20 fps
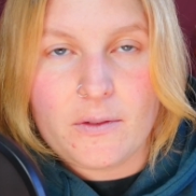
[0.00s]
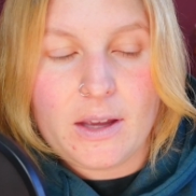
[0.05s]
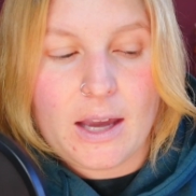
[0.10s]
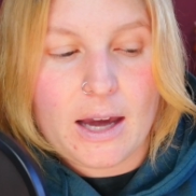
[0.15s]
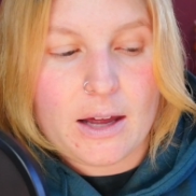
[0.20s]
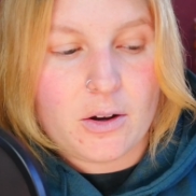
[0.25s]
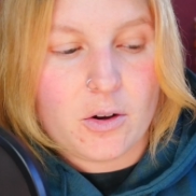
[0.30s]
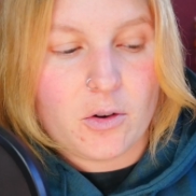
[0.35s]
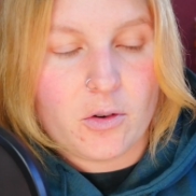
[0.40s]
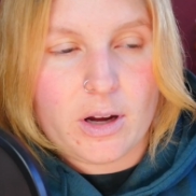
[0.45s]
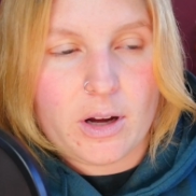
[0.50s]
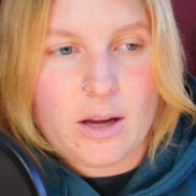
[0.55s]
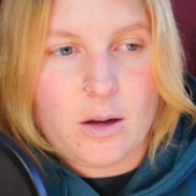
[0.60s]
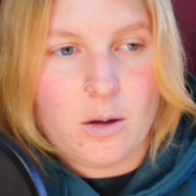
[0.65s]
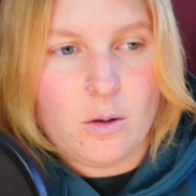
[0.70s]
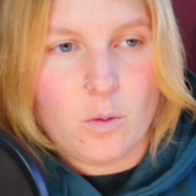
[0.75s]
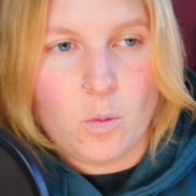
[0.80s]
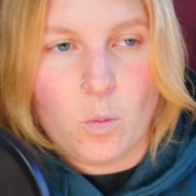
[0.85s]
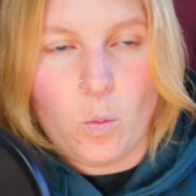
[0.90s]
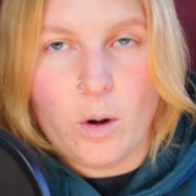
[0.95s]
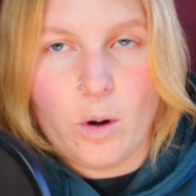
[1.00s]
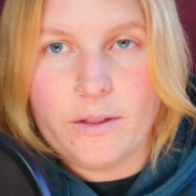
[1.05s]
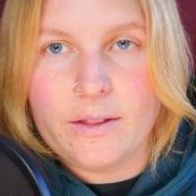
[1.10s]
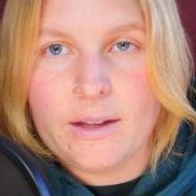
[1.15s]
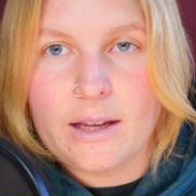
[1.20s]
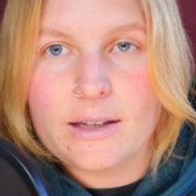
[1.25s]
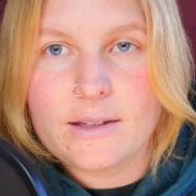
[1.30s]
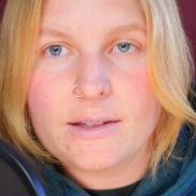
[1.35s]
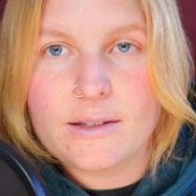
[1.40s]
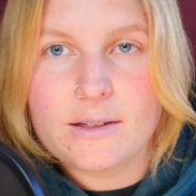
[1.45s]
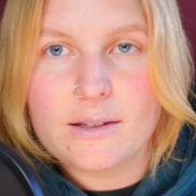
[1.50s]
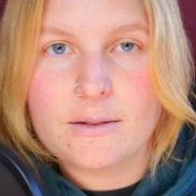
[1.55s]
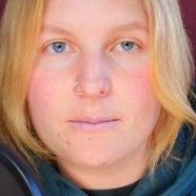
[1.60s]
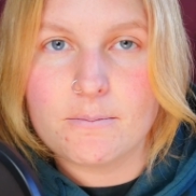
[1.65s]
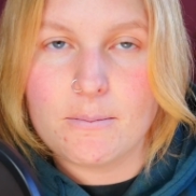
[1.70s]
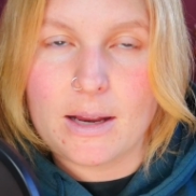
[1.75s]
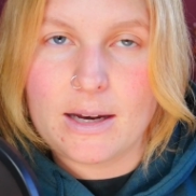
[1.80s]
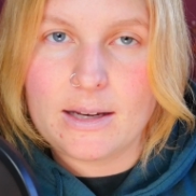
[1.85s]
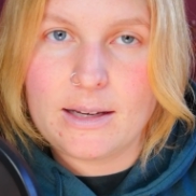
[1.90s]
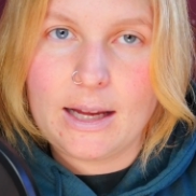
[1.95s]
He had a great oneness
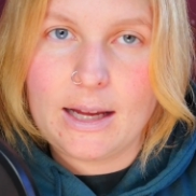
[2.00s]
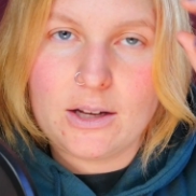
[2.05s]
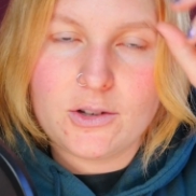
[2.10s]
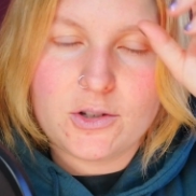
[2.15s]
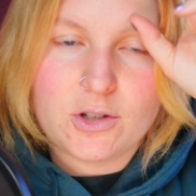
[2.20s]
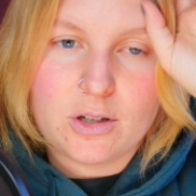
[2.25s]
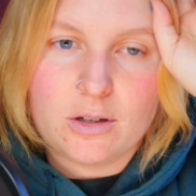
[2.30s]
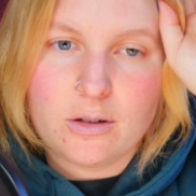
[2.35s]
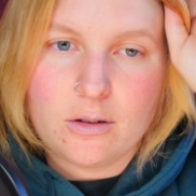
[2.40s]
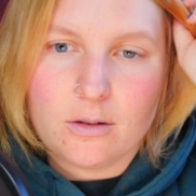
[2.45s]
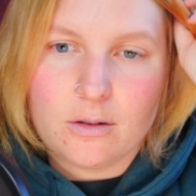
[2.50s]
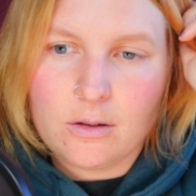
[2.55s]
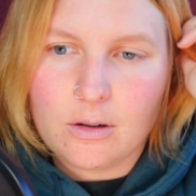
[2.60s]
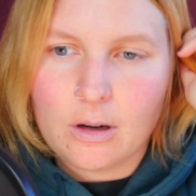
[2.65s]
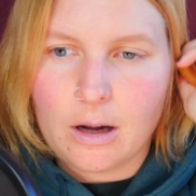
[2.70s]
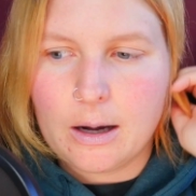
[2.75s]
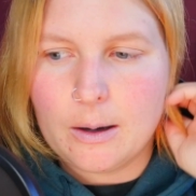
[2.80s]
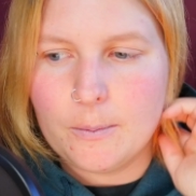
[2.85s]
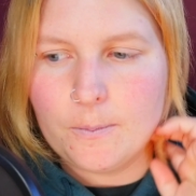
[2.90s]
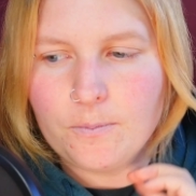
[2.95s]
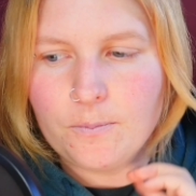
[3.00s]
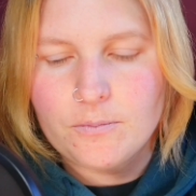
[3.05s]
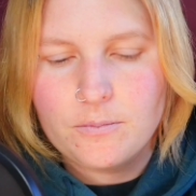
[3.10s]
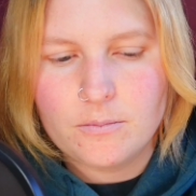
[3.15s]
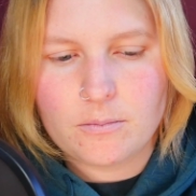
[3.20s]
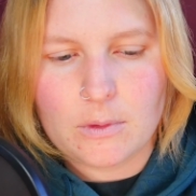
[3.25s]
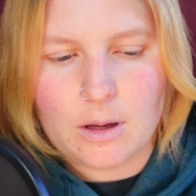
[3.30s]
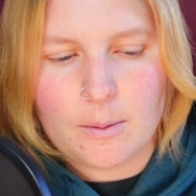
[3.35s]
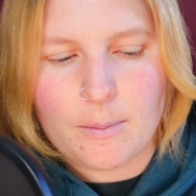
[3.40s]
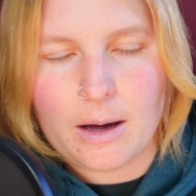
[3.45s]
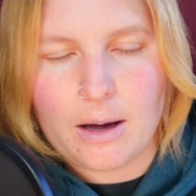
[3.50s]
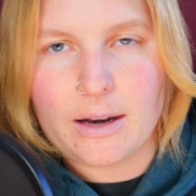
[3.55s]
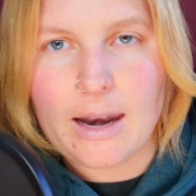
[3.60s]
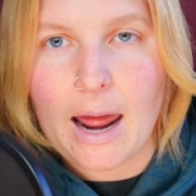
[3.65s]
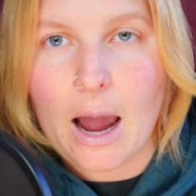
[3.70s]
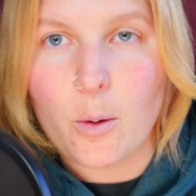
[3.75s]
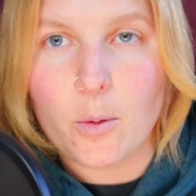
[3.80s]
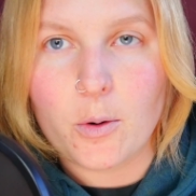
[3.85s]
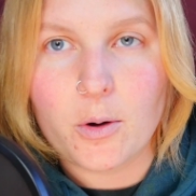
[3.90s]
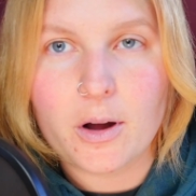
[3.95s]
meditation about an
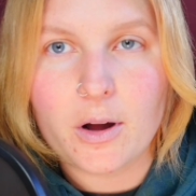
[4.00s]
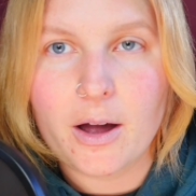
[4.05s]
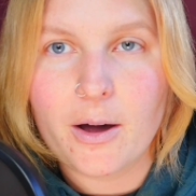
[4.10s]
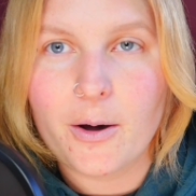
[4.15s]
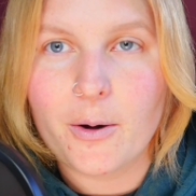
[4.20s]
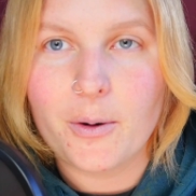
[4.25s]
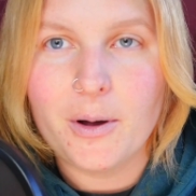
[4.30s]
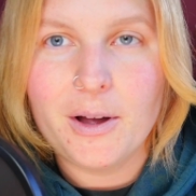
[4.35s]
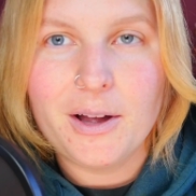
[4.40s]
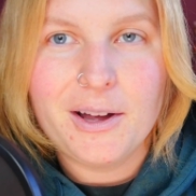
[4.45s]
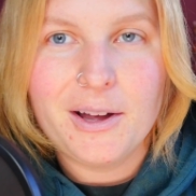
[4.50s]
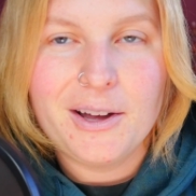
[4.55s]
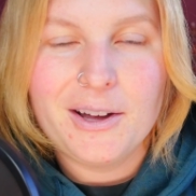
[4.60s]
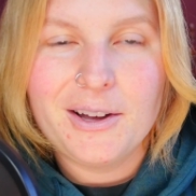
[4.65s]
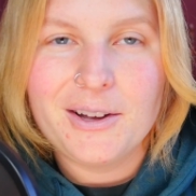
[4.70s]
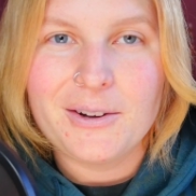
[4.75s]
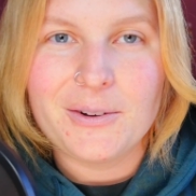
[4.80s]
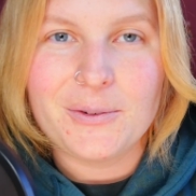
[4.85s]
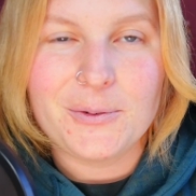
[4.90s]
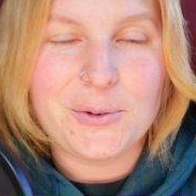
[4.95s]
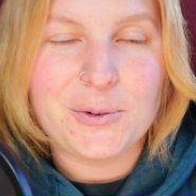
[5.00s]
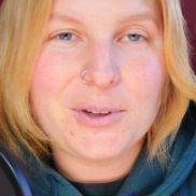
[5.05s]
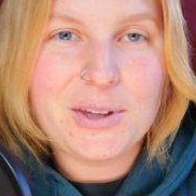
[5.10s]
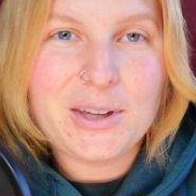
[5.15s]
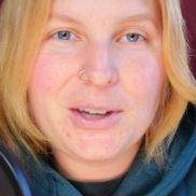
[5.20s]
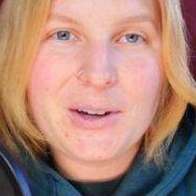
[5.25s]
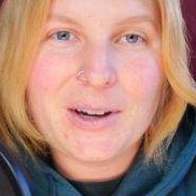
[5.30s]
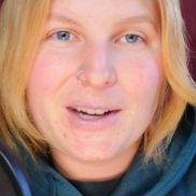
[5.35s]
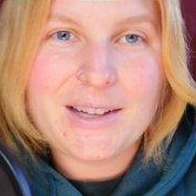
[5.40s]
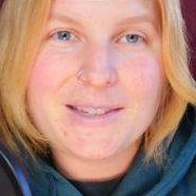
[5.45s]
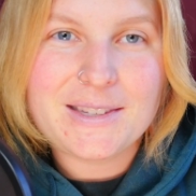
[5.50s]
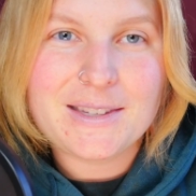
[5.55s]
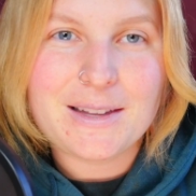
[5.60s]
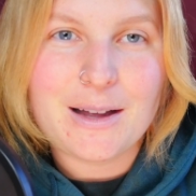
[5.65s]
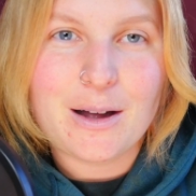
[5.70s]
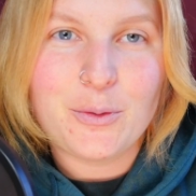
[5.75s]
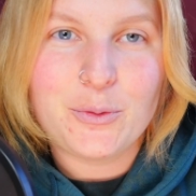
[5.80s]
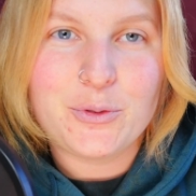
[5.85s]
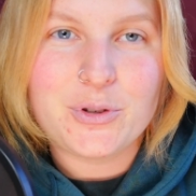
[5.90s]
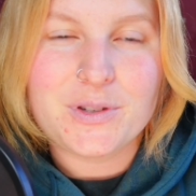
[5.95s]
hour ago. Really great
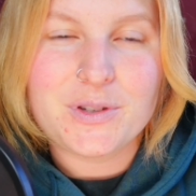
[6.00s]
stuff.